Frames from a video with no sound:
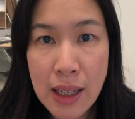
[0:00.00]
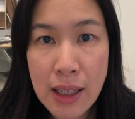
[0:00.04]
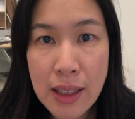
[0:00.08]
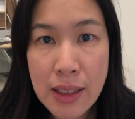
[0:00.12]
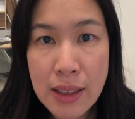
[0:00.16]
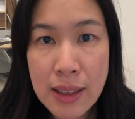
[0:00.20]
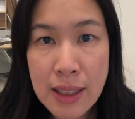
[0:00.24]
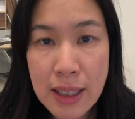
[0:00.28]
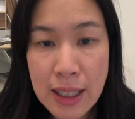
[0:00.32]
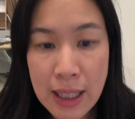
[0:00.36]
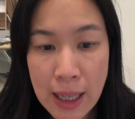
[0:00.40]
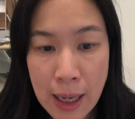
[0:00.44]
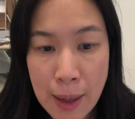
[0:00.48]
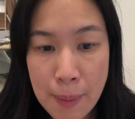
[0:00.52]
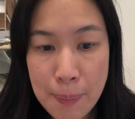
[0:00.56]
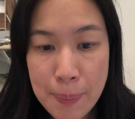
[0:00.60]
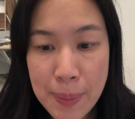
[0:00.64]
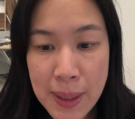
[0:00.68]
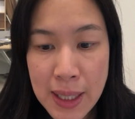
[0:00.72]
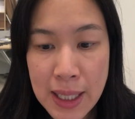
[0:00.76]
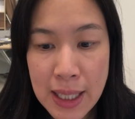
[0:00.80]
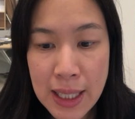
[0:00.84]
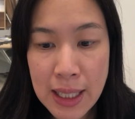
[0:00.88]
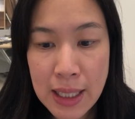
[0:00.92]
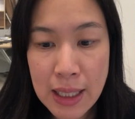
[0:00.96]
the
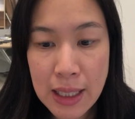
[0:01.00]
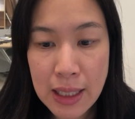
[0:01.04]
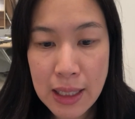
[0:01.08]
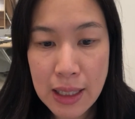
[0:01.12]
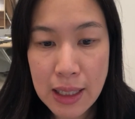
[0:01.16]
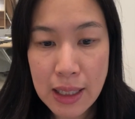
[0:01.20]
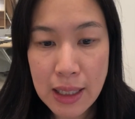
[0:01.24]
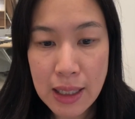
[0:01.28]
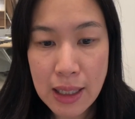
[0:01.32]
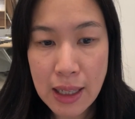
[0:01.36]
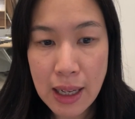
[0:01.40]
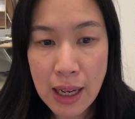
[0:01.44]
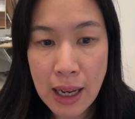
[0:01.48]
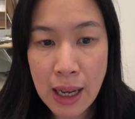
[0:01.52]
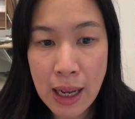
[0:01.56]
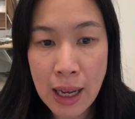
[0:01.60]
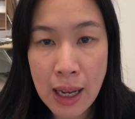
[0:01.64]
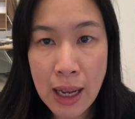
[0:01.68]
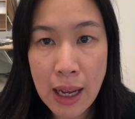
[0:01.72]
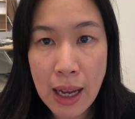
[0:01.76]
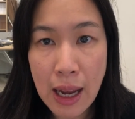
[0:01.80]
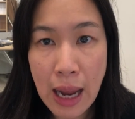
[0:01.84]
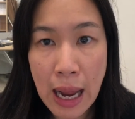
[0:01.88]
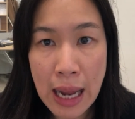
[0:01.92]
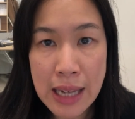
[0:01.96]
company
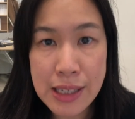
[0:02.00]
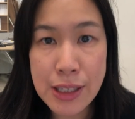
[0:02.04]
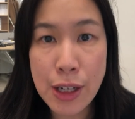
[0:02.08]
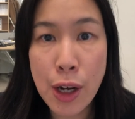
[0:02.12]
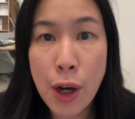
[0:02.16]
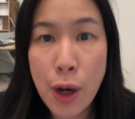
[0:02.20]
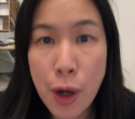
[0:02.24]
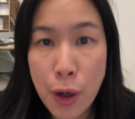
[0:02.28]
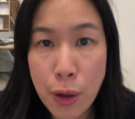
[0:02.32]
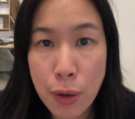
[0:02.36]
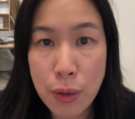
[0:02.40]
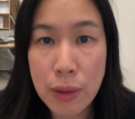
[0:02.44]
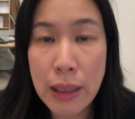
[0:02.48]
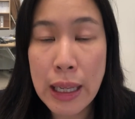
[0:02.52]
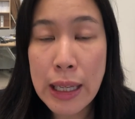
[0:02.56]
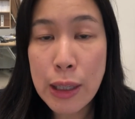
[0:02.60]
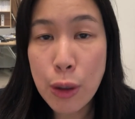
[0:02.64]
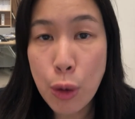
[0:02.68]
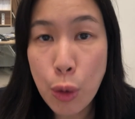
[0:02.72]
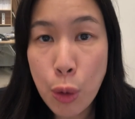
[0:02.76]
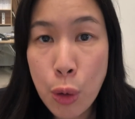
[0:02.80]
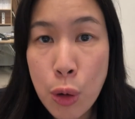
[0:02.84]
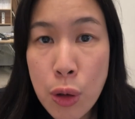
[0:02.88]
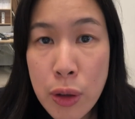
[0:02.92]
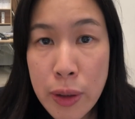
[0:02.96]
as a whole, like
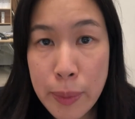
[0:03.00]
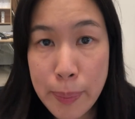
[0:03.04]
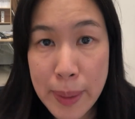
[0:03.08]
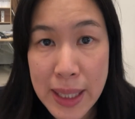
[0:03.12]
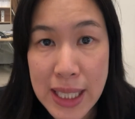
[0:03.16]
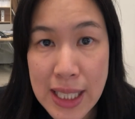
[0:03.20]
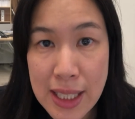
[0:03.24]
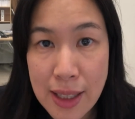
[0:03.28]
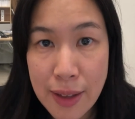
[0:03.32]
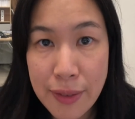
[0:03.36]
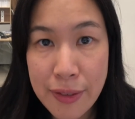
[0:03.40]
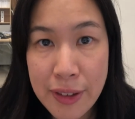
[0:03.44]
all the bits of the